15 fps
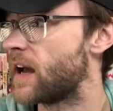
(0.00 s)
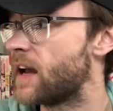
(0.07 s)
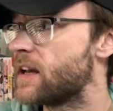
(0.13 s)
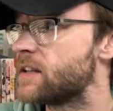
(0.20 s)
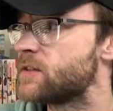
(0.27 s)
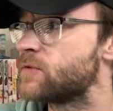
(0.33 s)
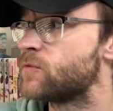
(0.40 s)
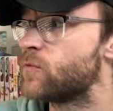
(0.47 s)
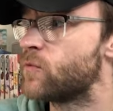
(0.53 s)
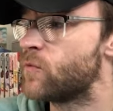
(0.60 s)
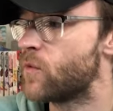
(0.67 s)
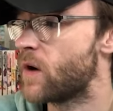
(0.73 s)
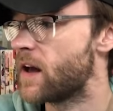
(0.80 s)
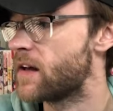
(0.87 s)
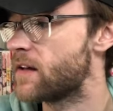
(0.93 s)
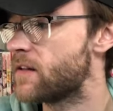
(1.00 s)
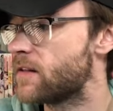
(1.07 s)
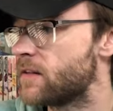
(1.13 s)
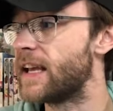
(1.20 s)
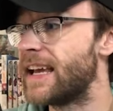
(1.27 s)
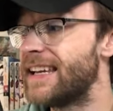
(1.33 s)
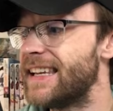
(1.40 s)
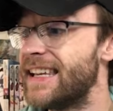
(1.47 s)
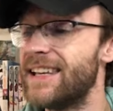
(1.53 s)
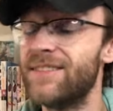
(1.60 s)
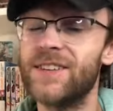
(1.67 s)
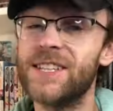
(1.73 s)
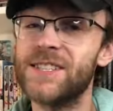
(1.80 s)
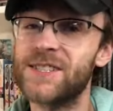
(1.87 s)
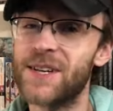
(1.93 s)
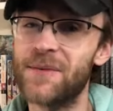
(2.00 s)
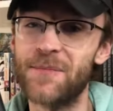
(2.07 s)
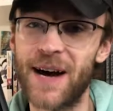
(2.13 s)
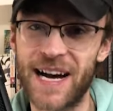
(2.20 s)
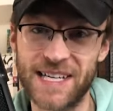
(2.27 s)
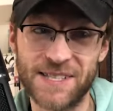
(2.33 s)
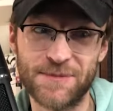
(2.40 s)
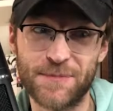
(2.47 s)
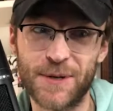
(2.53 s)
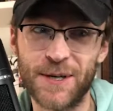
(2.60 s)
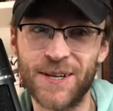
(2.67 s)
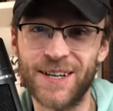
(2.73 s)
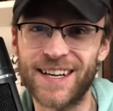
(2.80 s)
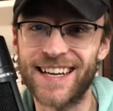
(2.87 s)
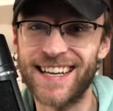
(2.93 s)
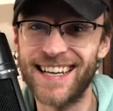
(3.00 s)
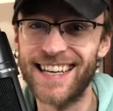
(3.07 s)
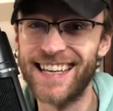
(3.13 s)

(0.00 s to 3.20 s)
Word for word: as well, and even some Iceberg.